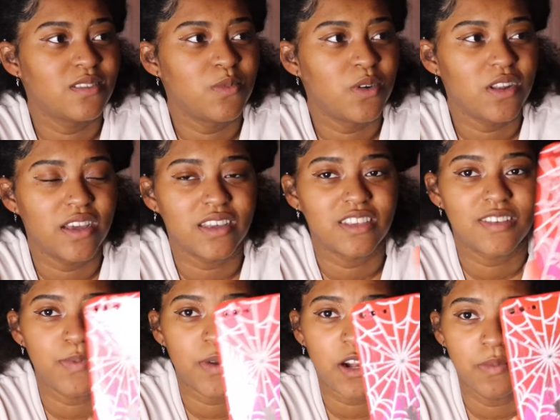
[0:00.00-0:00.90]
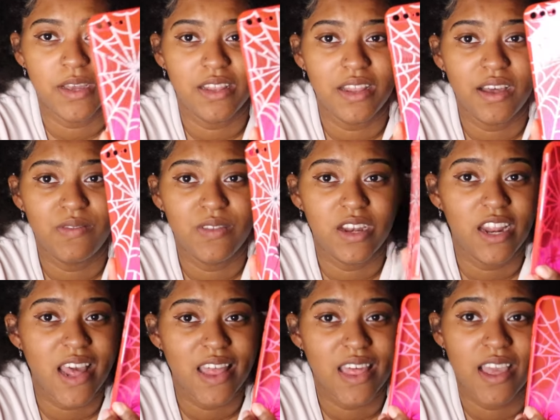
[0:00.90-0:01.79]
is more like Spider-Man love than
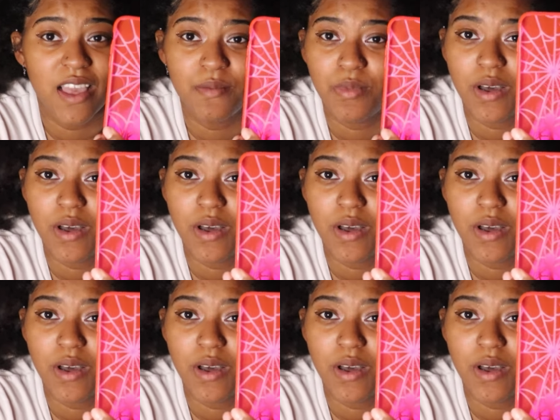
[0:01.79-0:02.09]
anything,